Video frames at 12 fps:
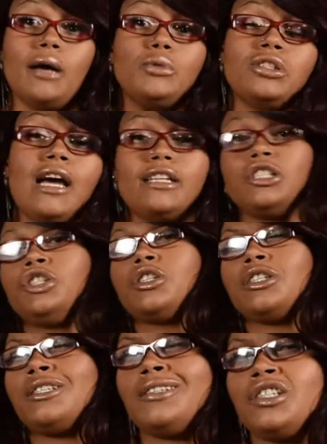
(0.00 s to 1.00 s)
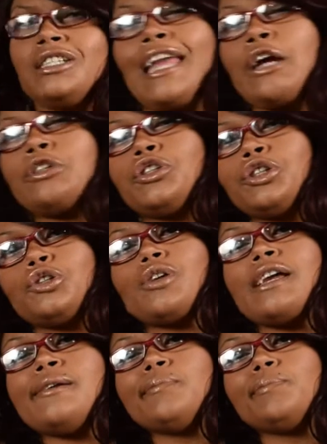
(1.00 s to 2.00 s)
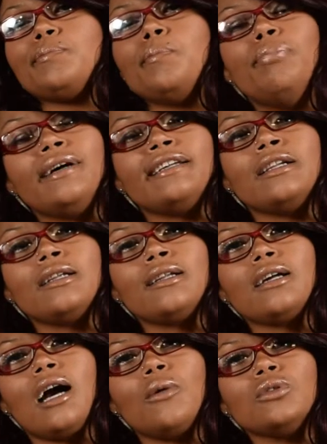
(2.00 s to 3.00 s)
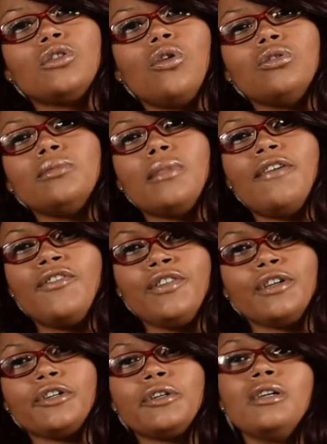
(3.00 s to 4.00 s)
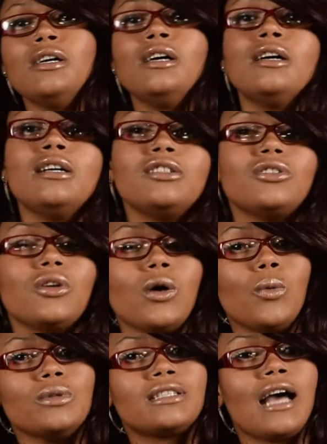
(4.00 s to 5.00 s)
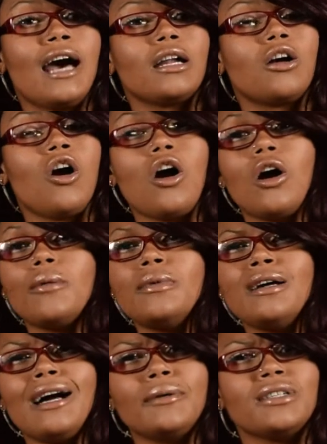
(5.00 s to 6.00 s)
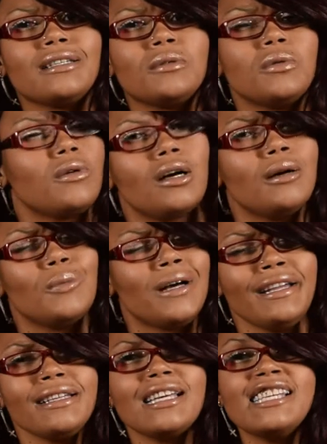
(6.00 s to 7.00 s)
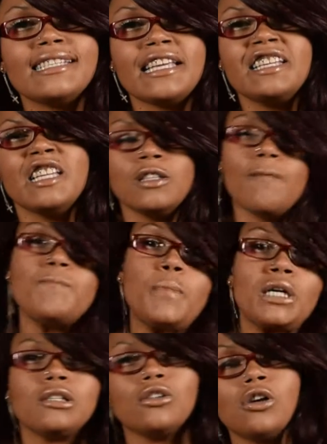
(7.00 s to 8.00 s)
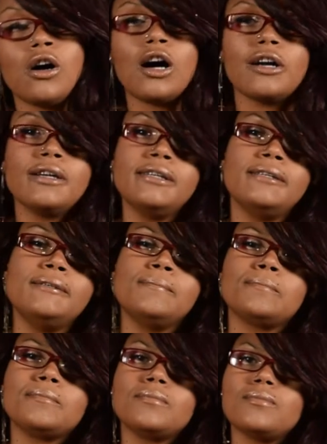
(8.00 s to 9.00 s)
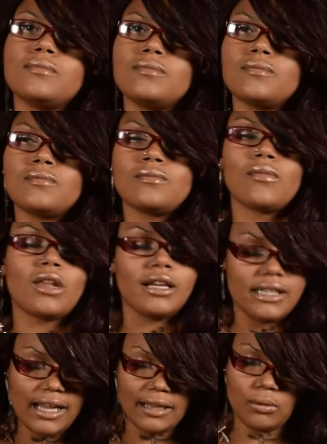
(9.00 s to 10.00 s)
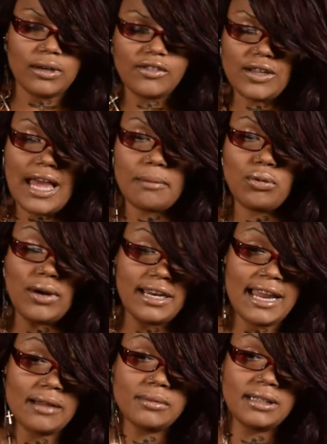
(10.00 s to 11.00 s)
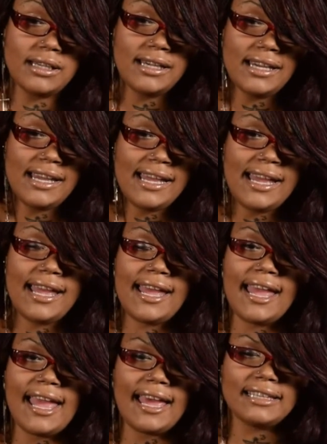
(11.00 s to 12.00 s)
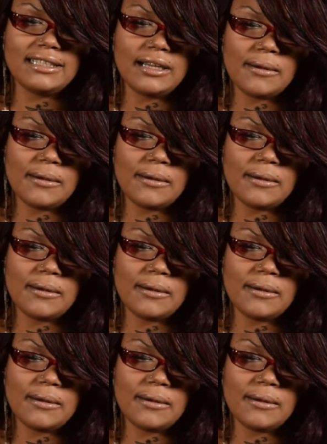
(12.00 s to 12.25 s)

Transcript: kind of shook, scared straight, but I was holding my fear. So I was kind of calm. I was like, what? He's like, get in the car. And he had whatever he had pointing at me. And